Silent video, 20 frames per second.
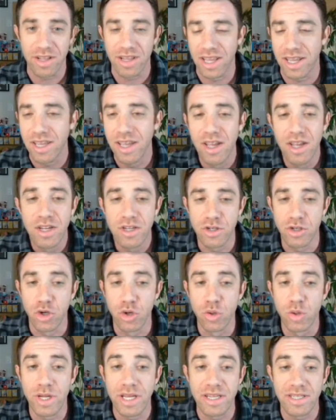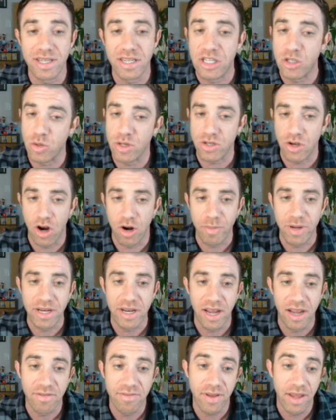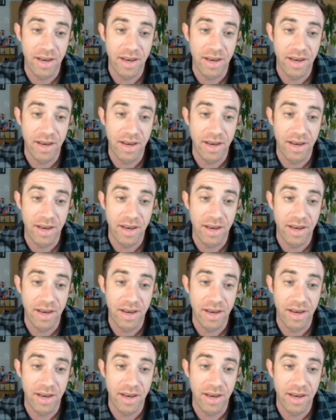Like, dude is a Swiss Army knife,